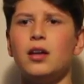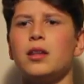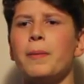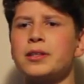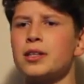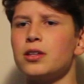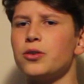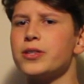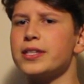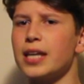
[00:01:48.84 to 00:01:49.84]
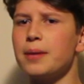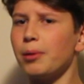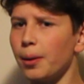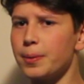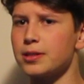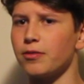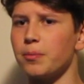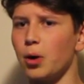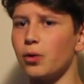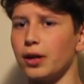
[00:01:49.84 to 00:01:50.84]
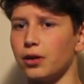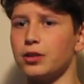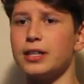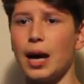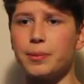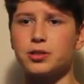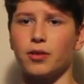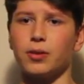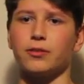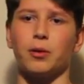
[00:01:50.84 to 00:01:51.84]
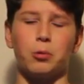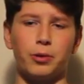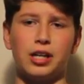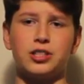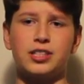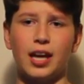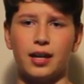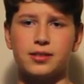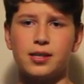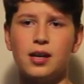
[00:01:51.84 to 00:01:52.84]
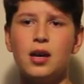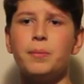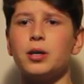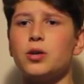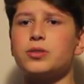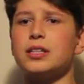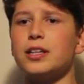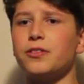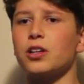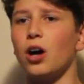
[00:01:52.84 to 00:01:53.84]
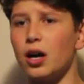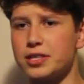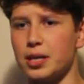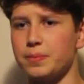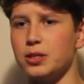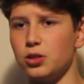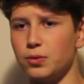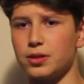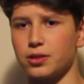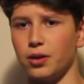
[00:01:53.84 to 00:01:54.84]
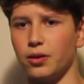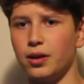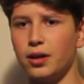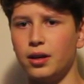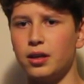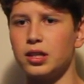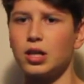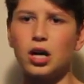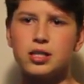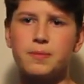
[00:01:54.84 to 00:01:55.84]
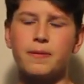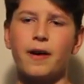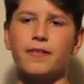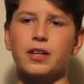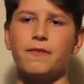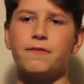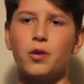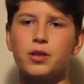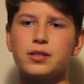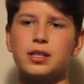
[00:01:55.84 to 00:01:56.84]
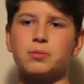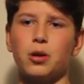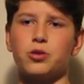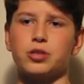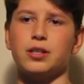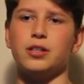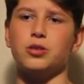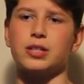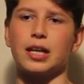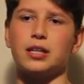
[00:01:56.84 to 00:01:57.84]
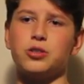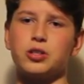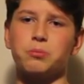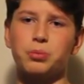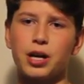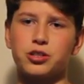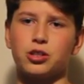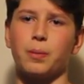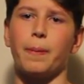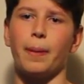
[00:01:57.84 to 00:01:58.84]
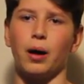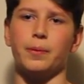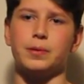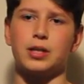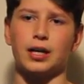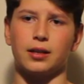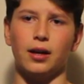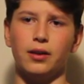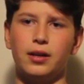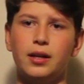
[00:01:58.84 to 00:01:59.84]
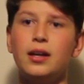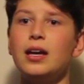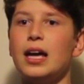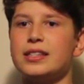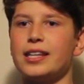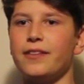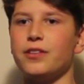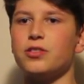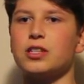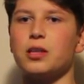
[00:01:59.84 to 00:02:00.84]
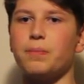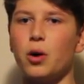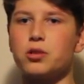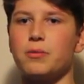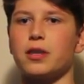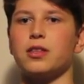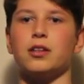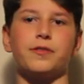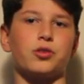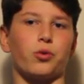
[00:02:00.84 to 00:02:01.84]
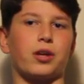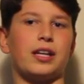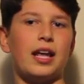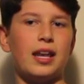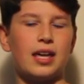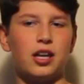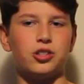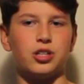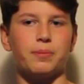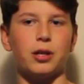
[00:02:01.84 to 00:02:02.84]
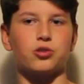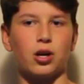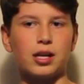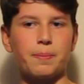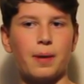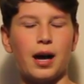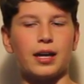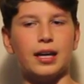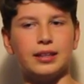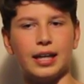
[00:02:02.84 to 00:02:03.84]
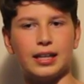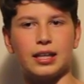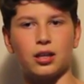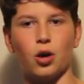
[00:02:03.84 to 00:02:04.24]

The musket used the same purpose of the bow and arrow to damage something from a ranged stance, but used a different concept in doing so. The concept of having a focused explosion using pressure to propel a projectile, instead of using the bow's method of storing kinetic energy by drawing it back and letting it